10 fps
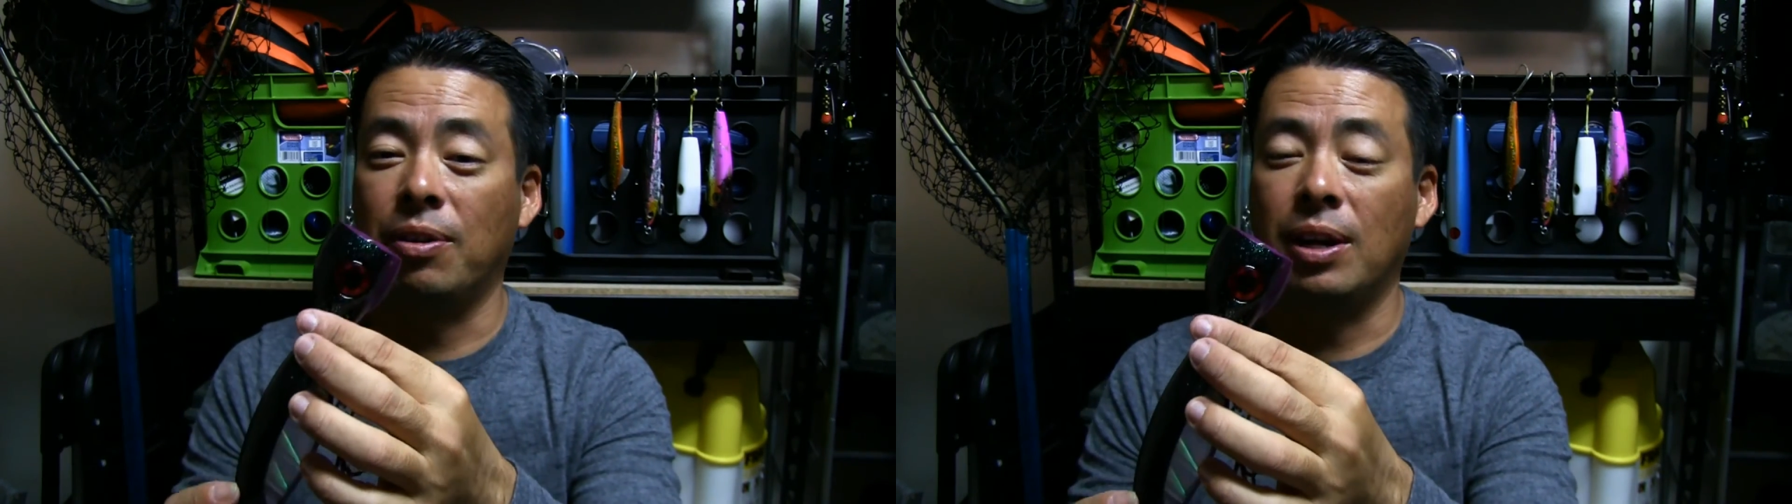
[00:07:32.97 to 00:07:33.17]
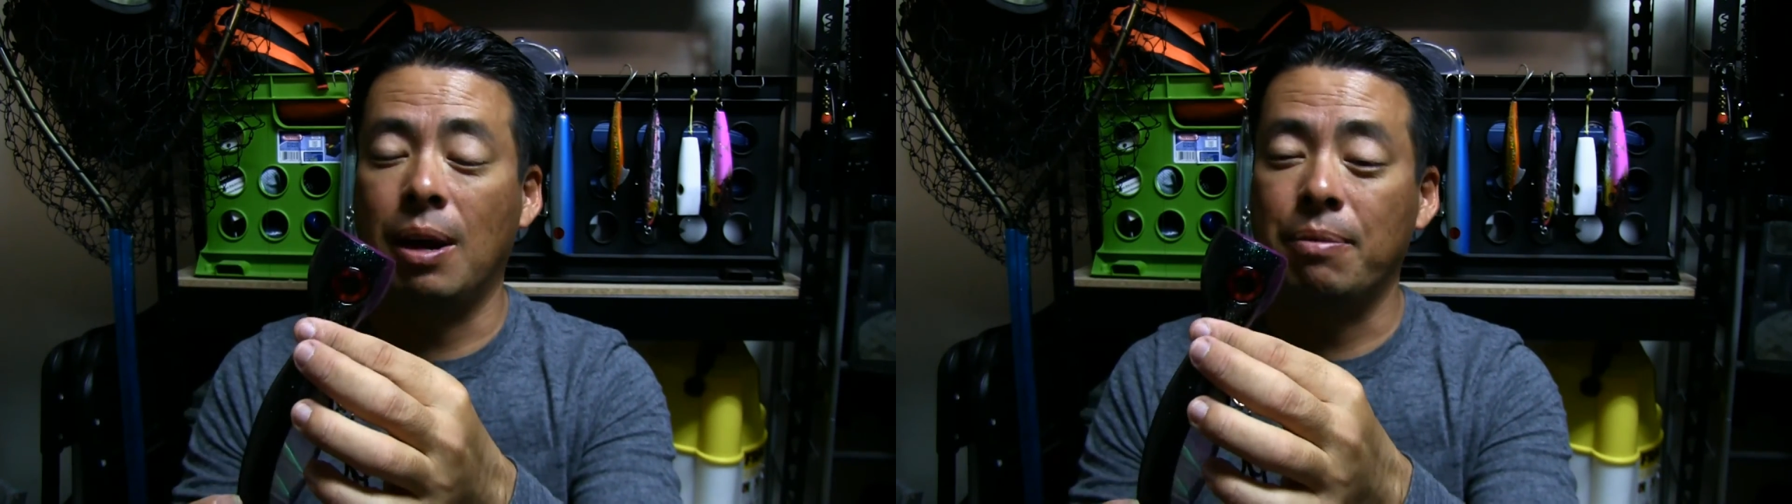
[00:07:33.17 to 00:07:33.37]

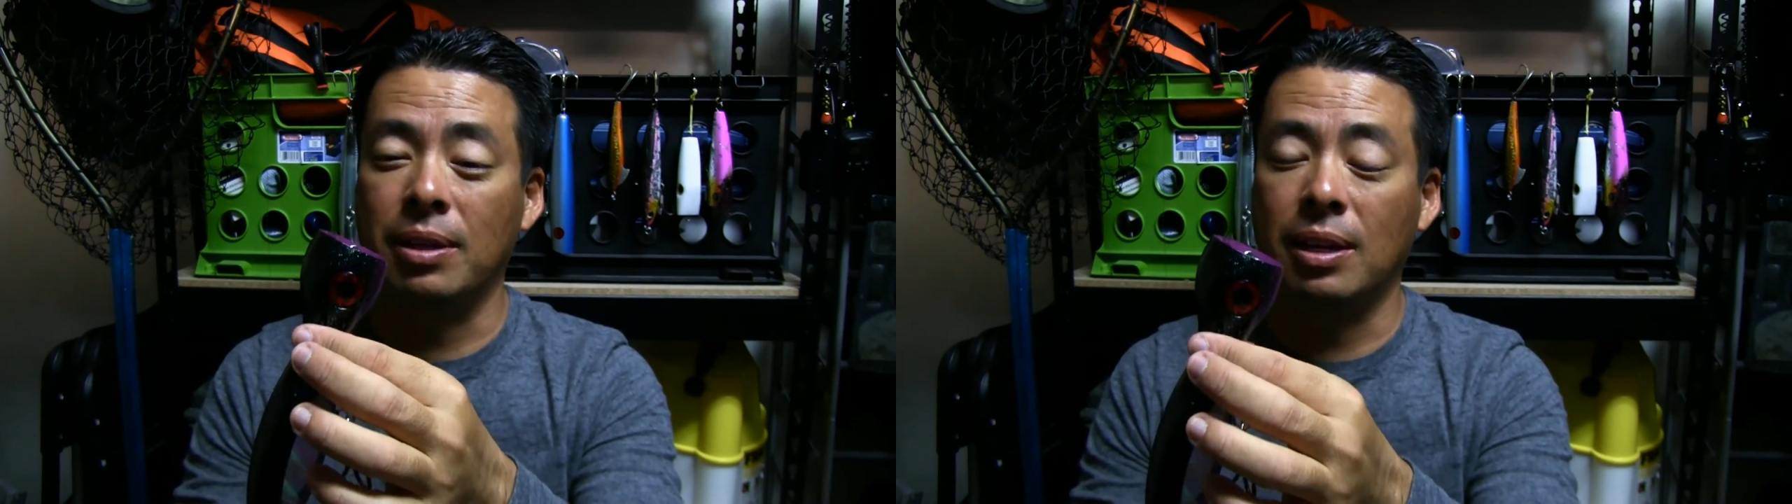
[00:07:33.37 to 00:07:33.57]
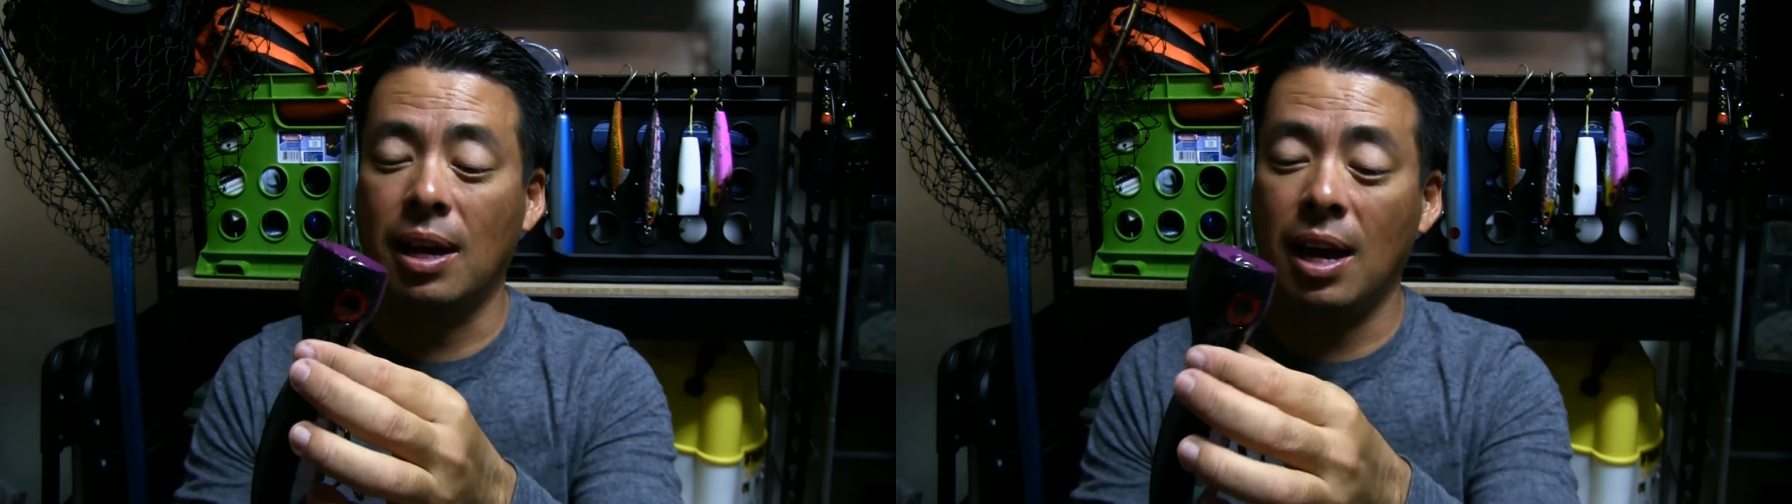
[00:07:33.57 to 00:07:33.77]
I
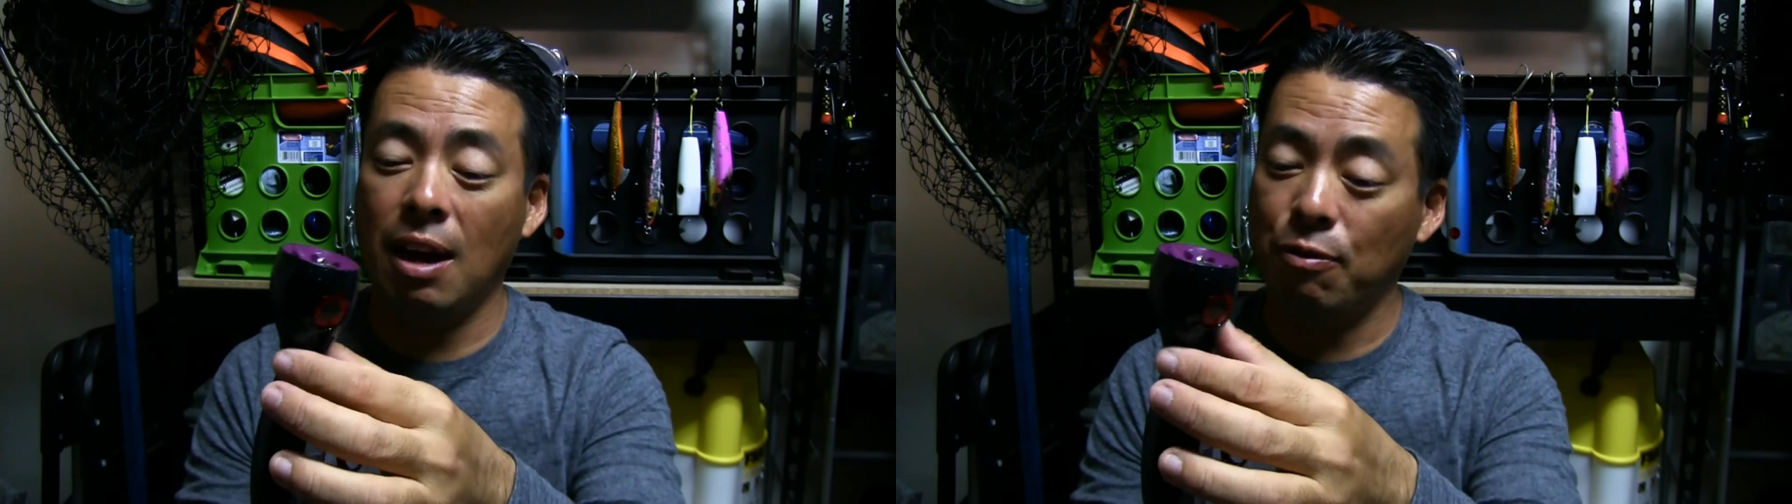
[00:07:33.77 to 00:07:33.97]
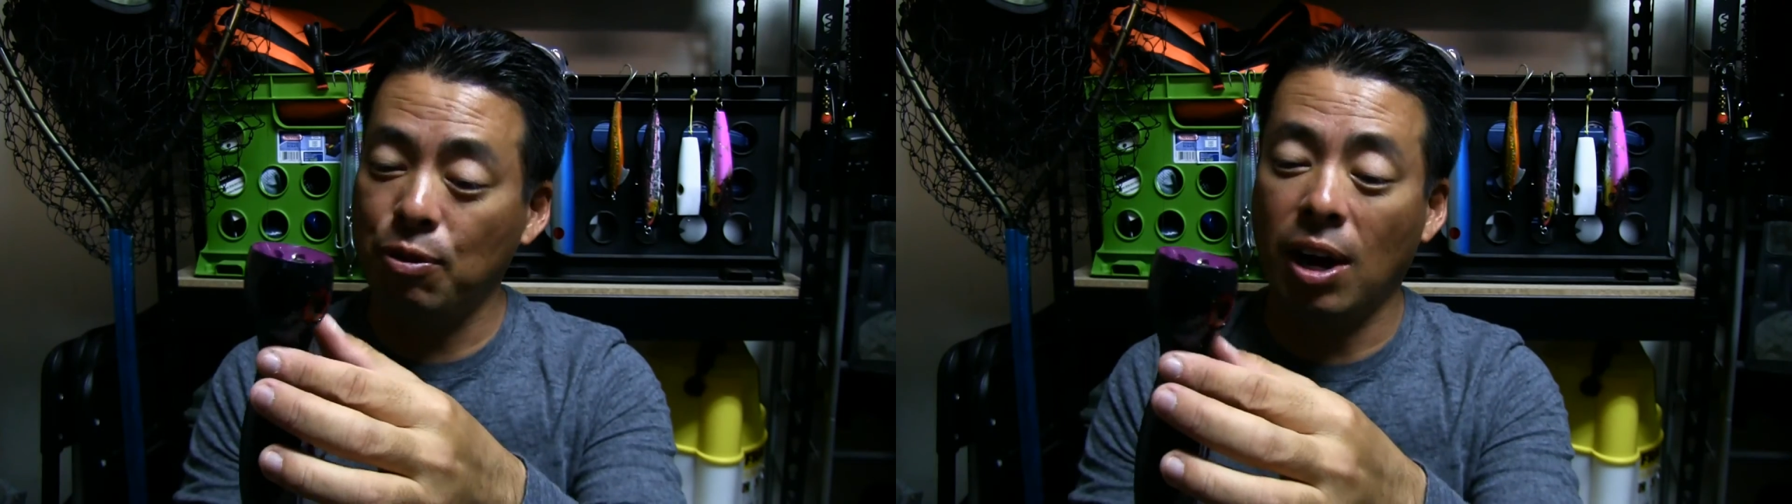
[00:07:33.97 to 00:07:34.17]
mean, I have real